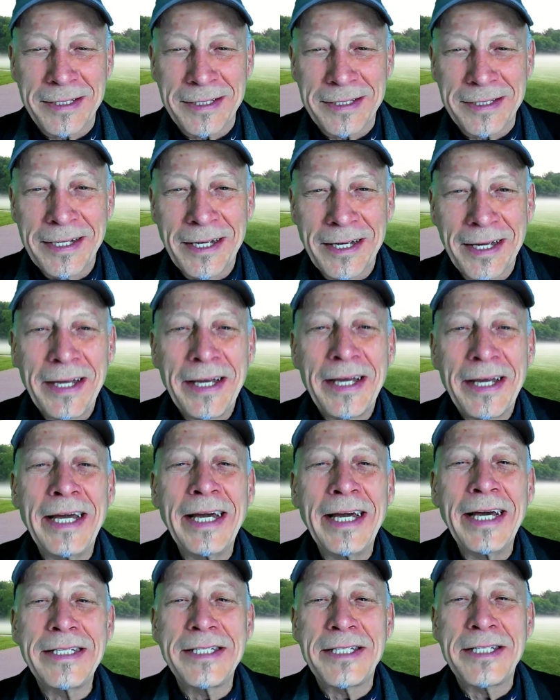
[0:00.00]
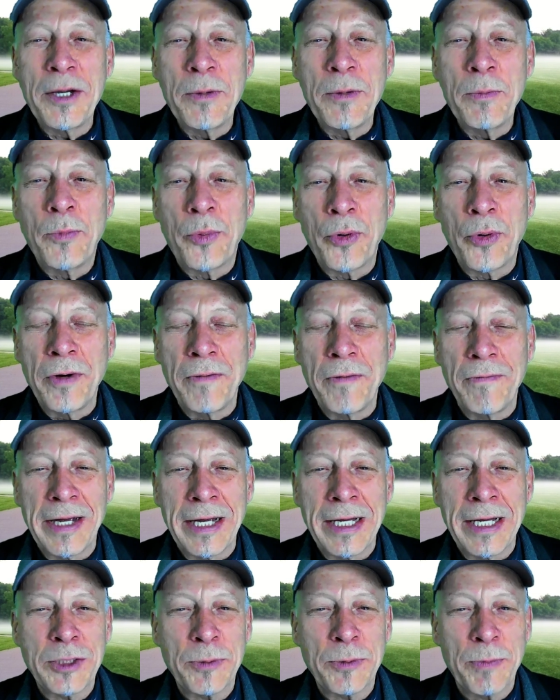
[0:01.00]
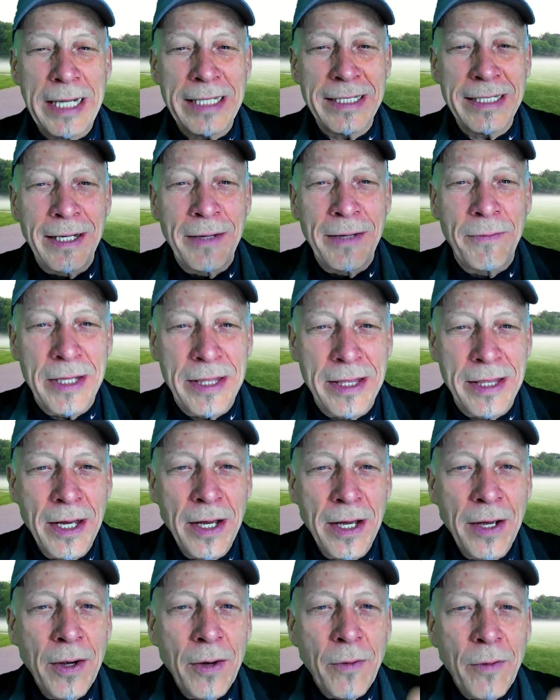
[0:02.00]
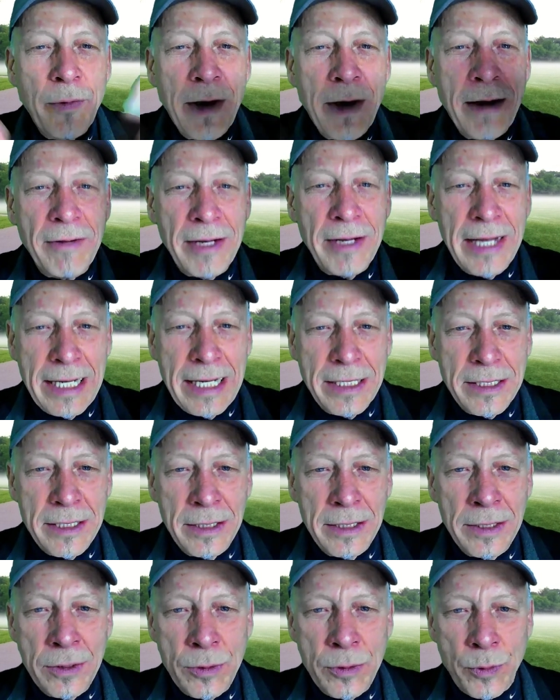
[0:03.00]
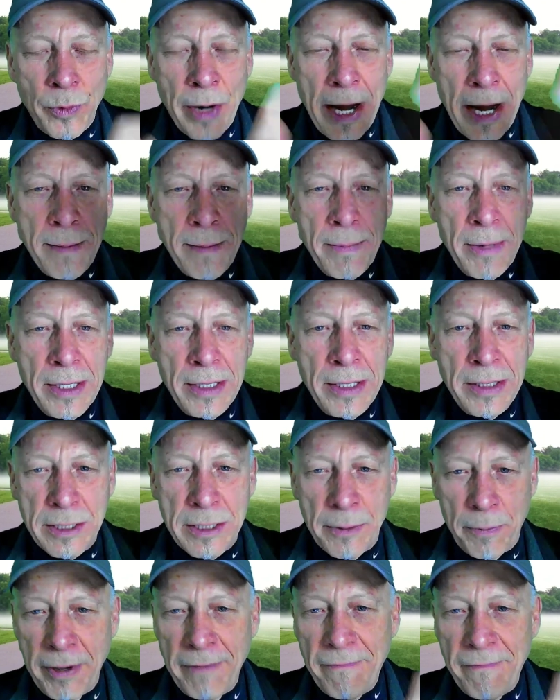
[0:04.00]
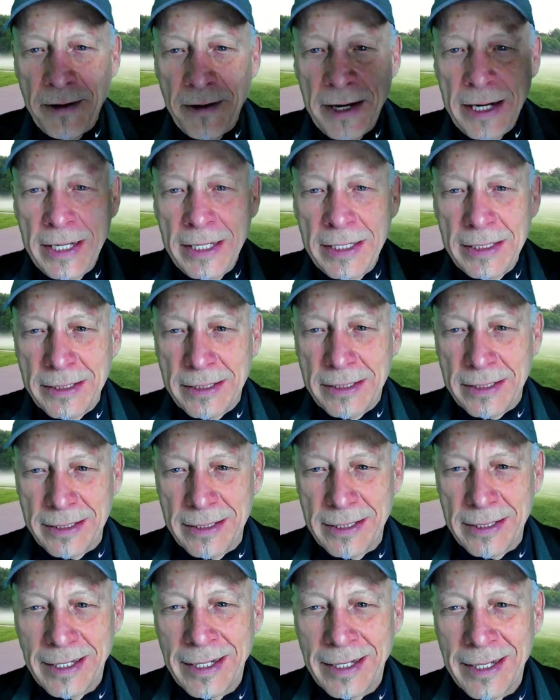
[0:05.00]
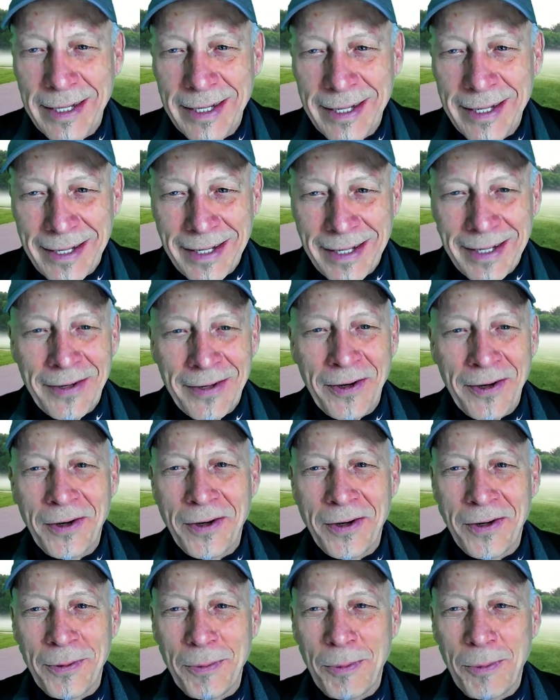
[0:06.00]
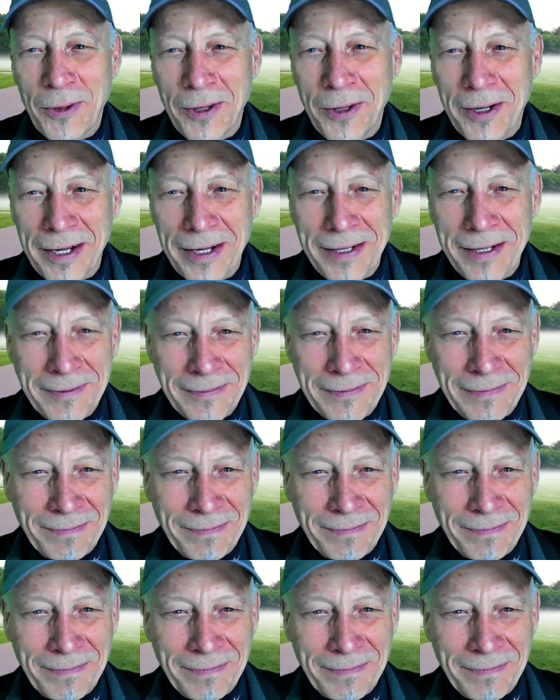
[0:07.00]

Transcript: is it's improving, especially with revelations, rhemas, epiphanies. Oh boy.